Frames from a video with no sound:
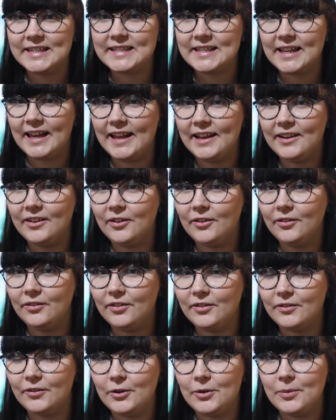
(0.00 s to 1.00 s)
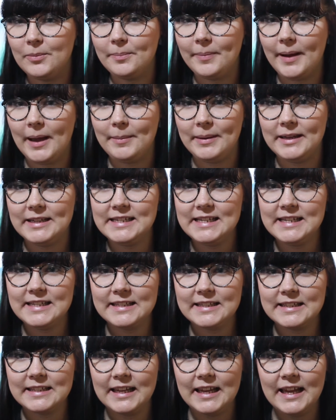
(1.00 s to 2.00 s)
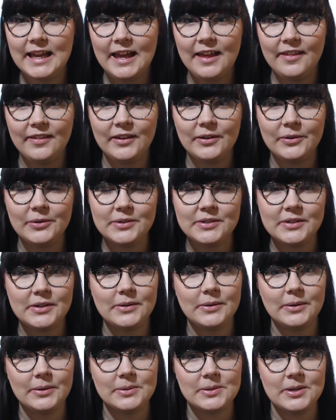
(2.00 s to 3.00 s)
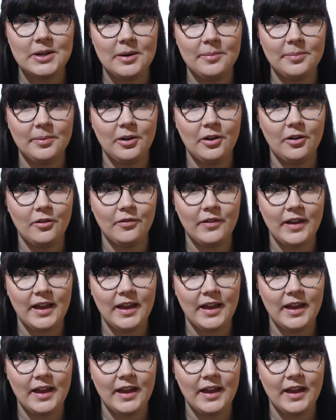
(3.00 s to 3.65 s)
side of the room by my desk. They're also on top of